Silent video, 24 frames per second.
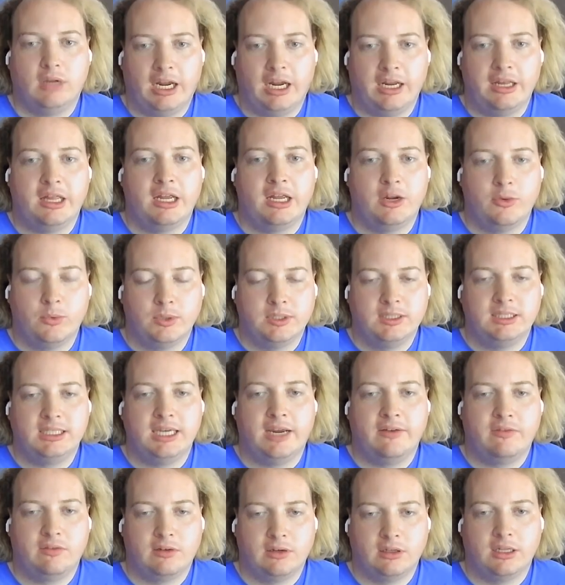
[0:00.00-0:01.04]
I think it was
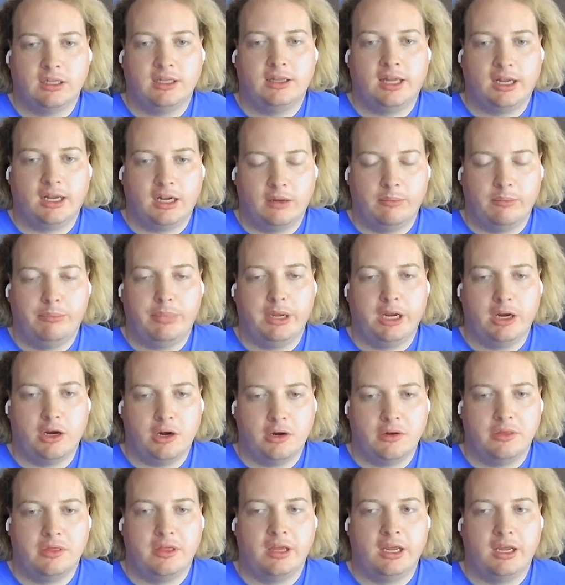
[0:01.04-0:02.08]
definitely like a
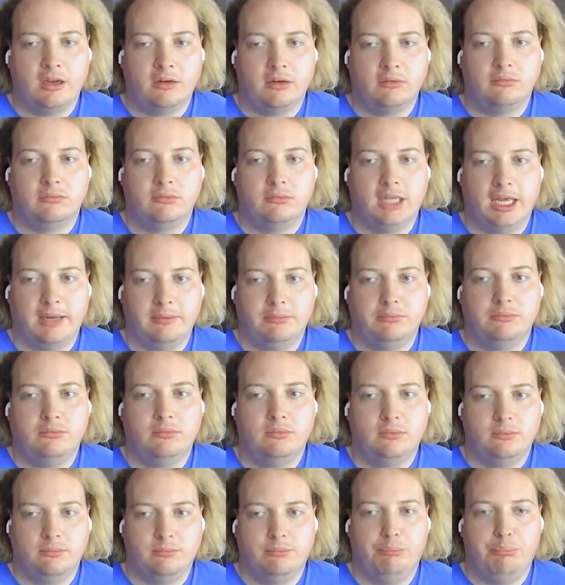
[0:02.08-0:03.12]
bigger thing that
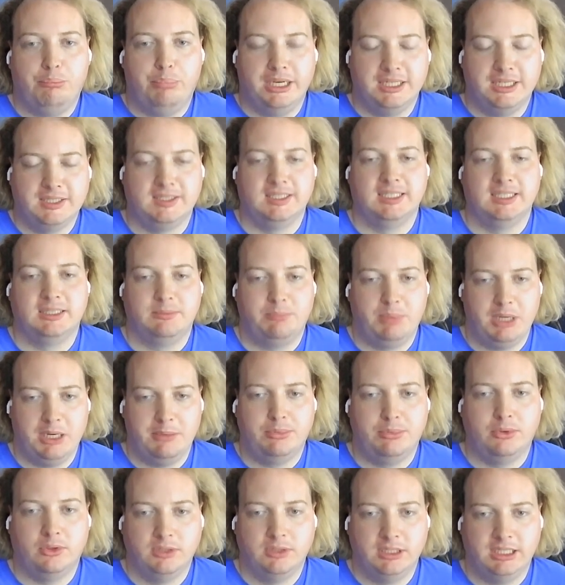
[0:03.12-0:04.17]
business
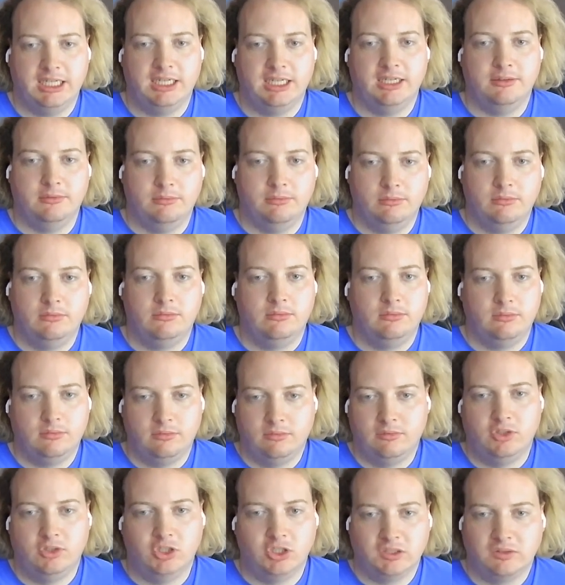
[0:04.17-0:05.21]
people did,
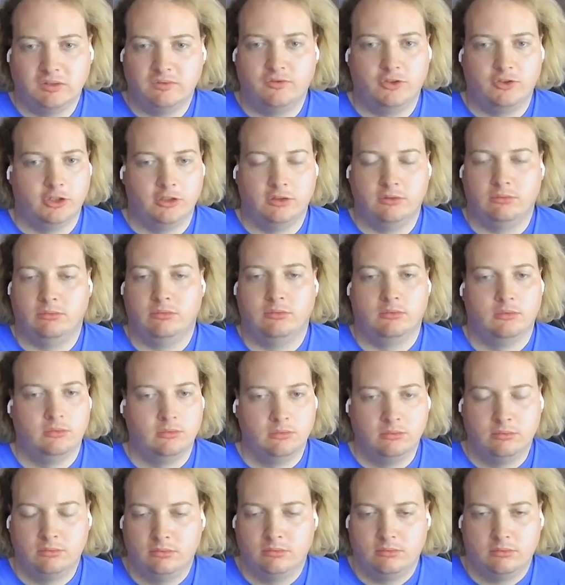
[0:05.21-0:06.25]
right? Just for
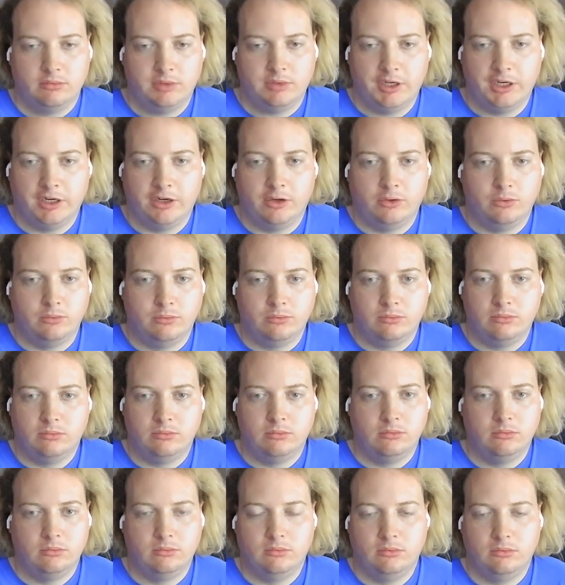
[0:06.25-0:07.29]
you know,
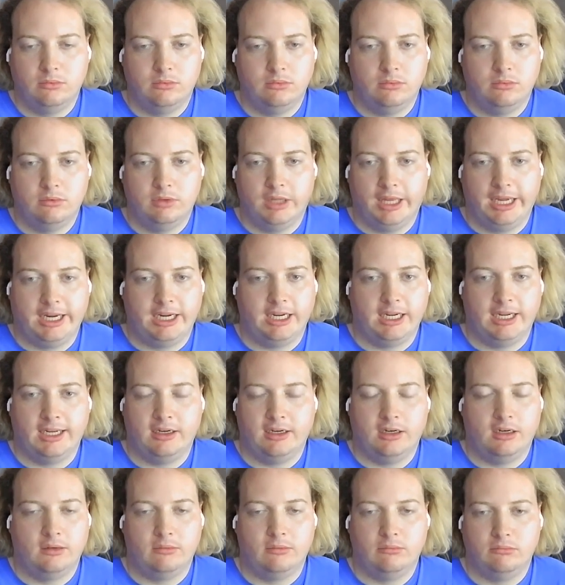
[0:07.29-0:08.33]
like
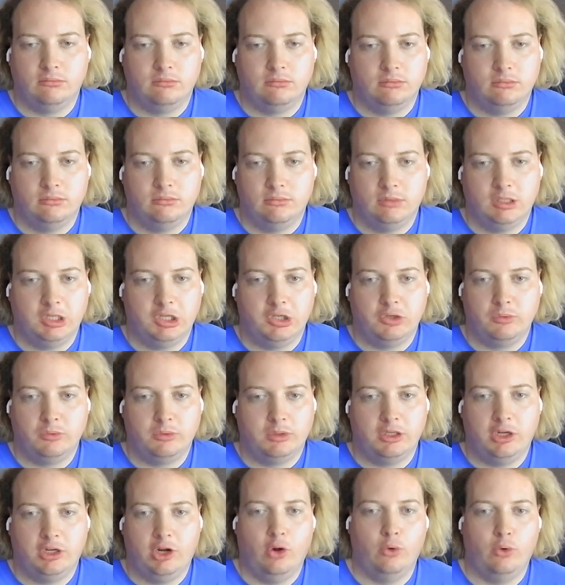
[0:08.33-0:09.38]
at um, you know
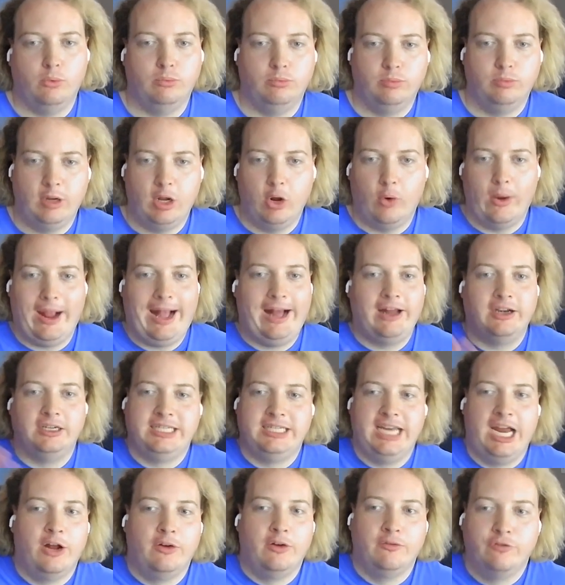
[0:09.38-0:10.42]
you go go out
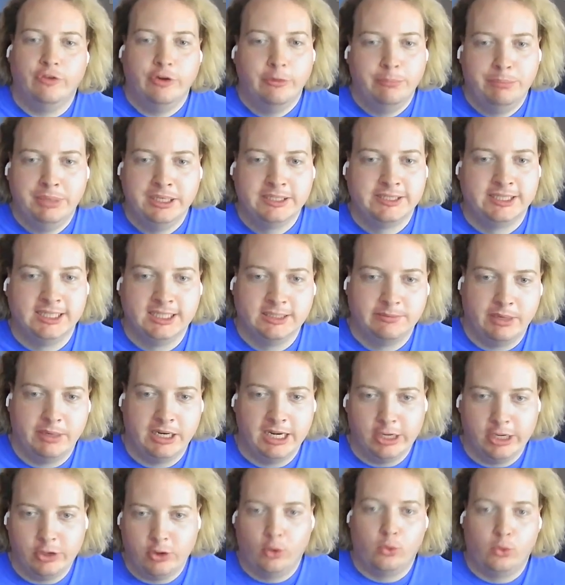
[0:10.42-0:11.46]
of town for a business
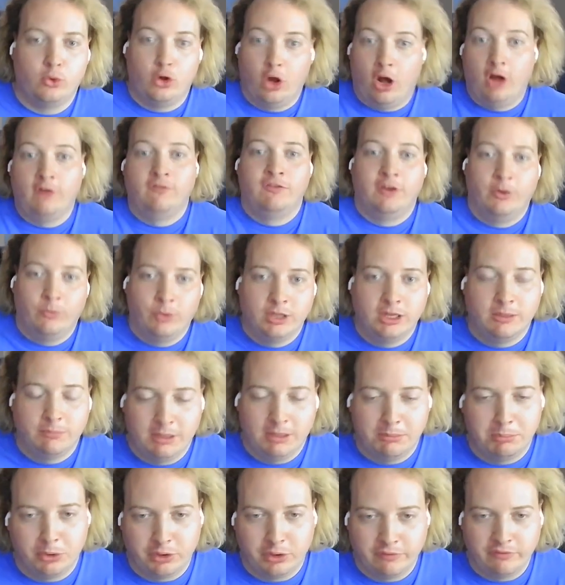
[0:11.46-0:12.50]
meeting, you go golfing with the
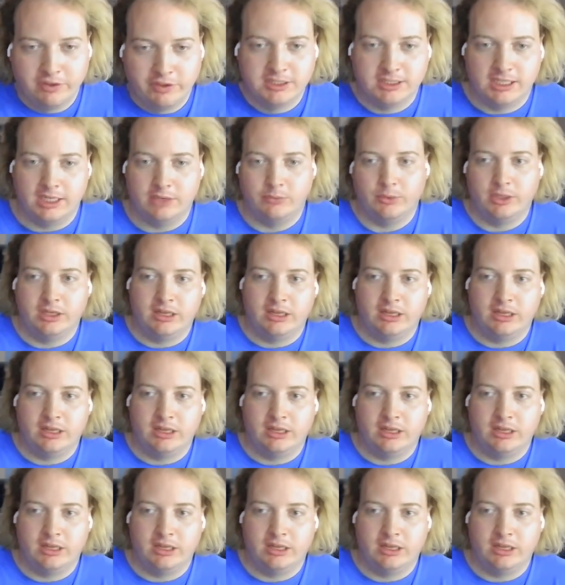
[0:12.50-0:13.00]
people you're visiting